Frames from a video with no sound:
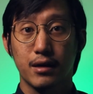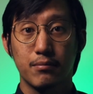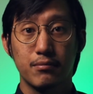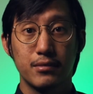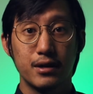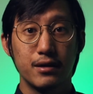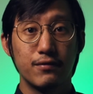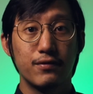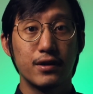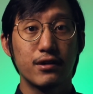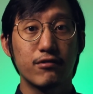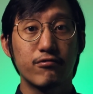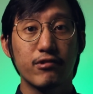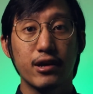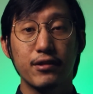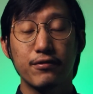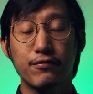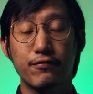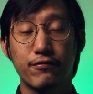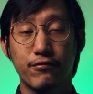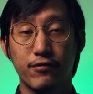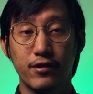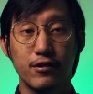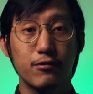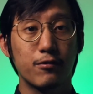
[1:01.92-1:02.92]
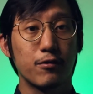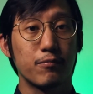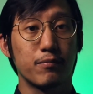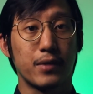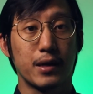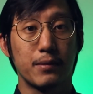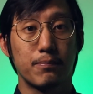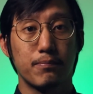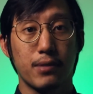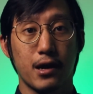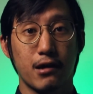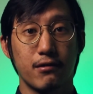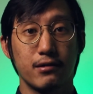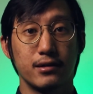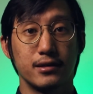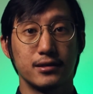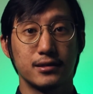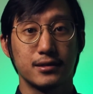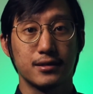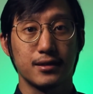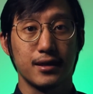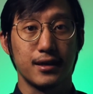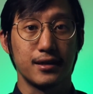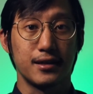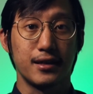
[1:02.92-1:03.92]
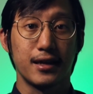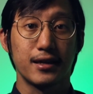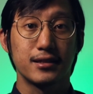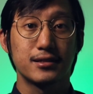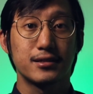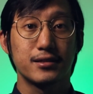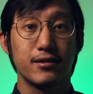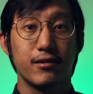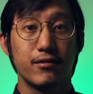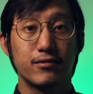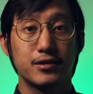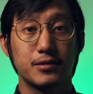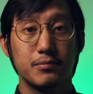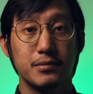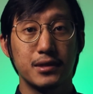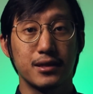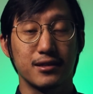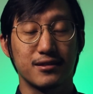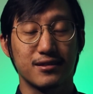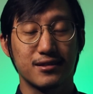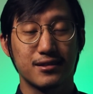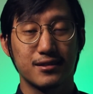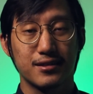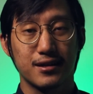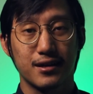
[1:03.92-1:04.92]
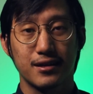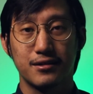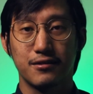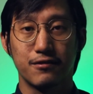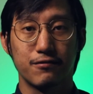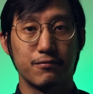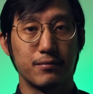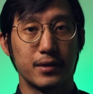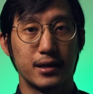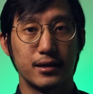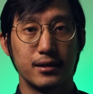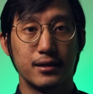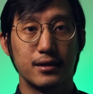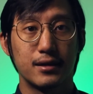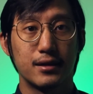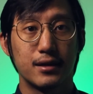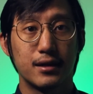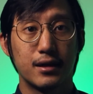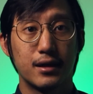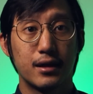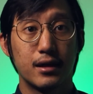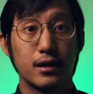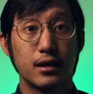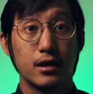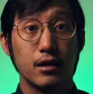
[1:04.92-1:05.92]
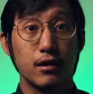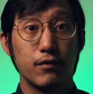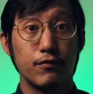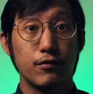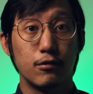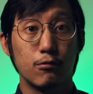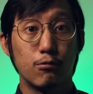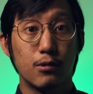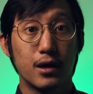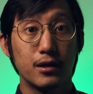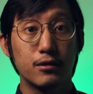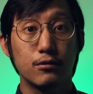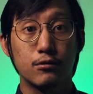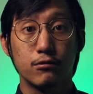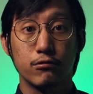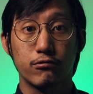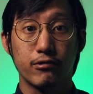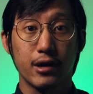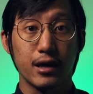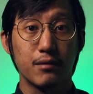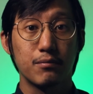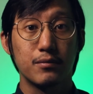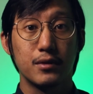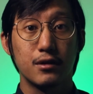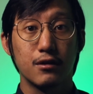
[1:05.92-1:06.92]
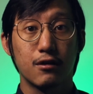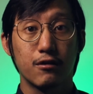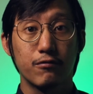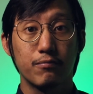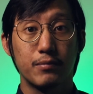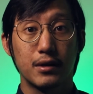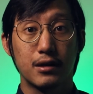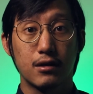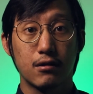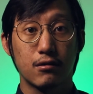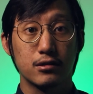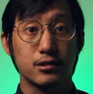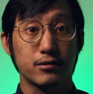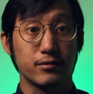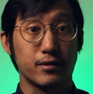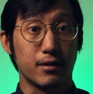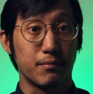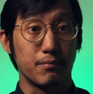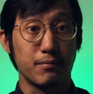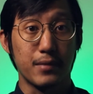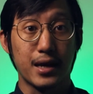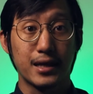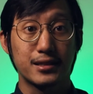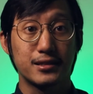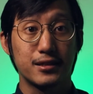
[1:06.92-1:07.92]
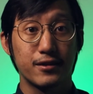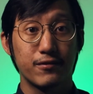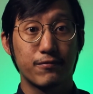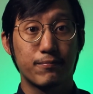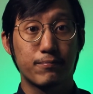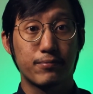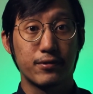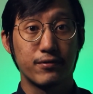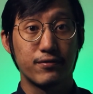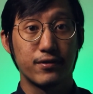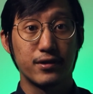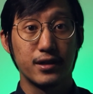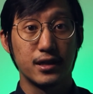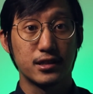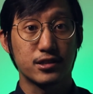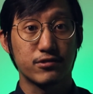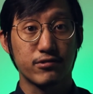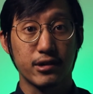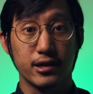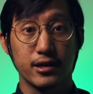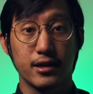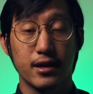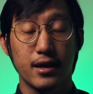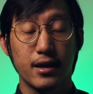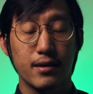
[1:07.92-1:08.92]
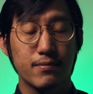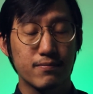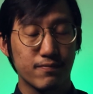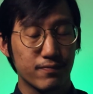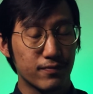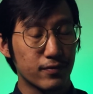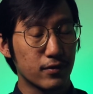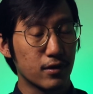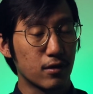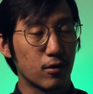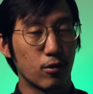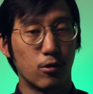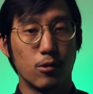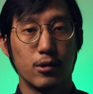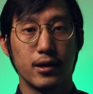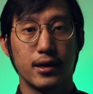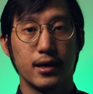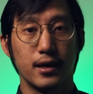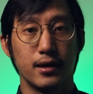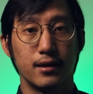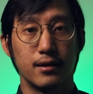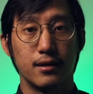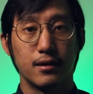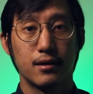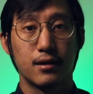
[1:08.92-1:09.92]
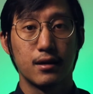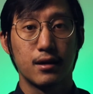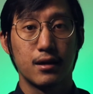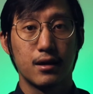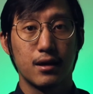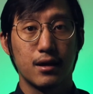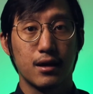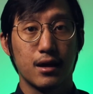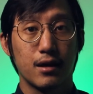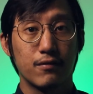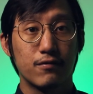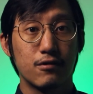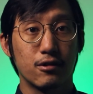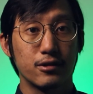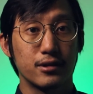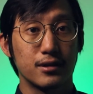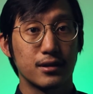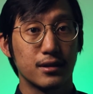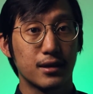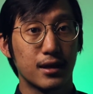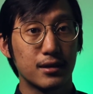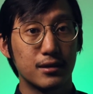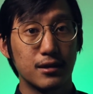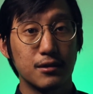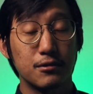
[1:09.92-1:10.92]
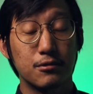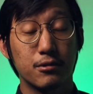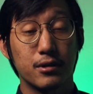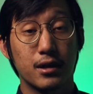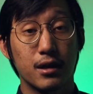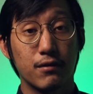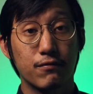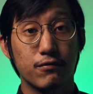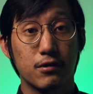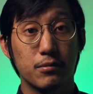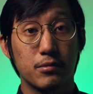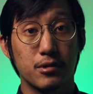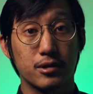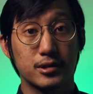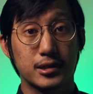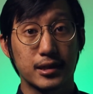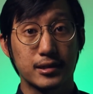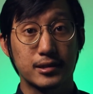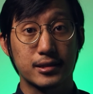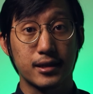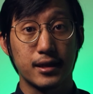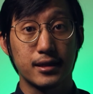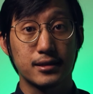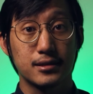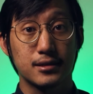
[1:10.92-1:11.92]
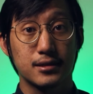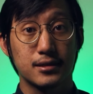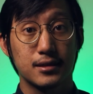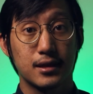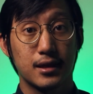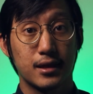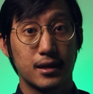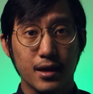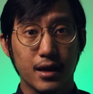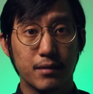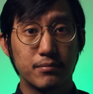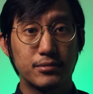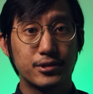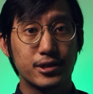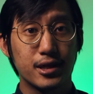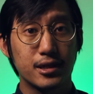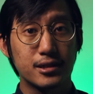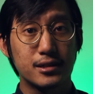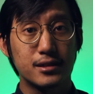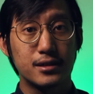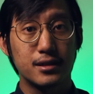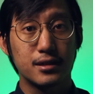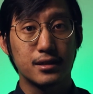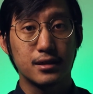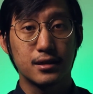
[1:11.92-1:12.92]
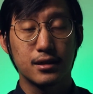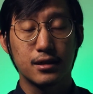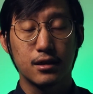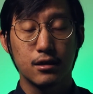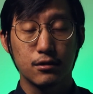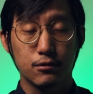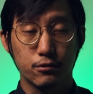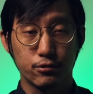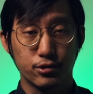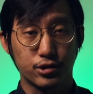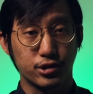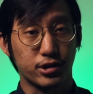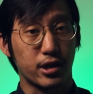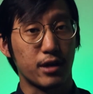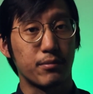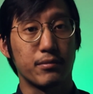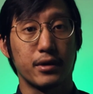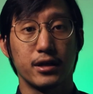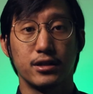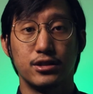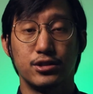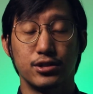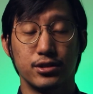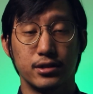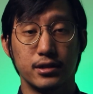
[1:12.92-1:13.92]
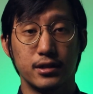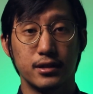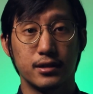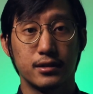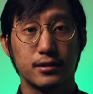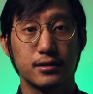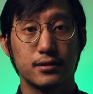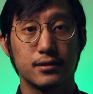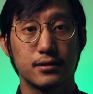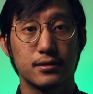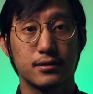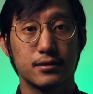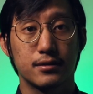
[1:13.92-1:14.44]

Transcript: I'm living rent-free with my parents, and that saves me a ton of money. If you want to write me off because of that massive privilege right there, go ahead. I've got nothing to gain from your success. I'm just here to share my journey.